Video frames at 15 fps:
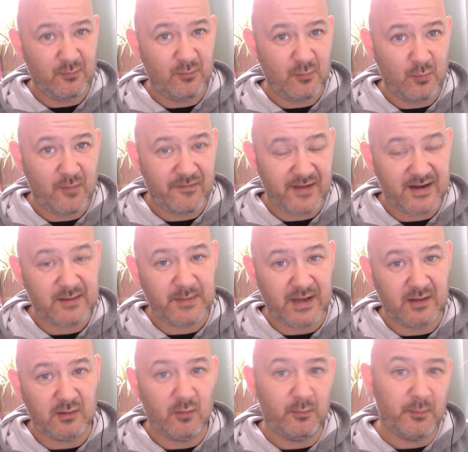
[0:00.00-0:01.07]
we've had a bit
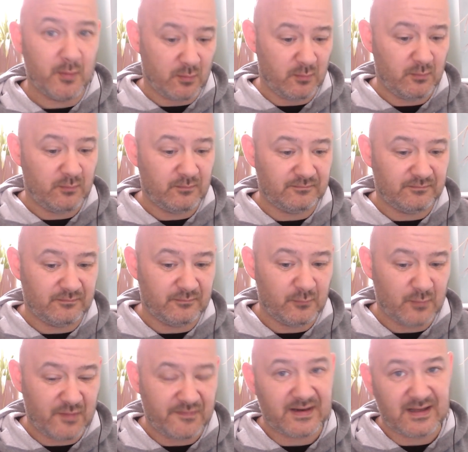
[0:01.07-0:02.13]
of luck, but
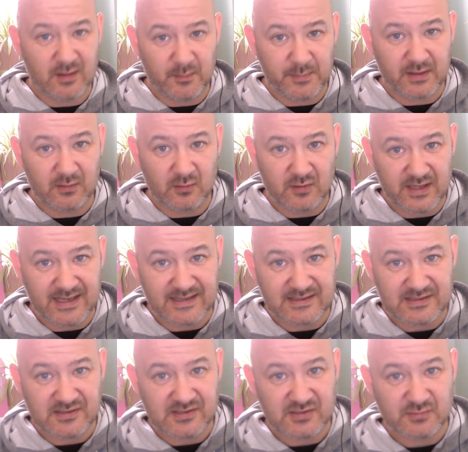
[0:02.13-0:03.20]
we've had a little bit of luck
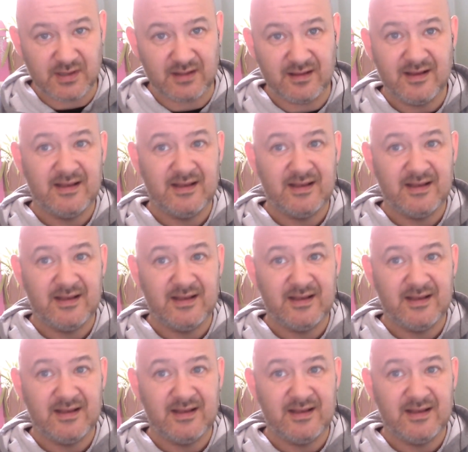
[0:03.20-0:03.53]
against us as well.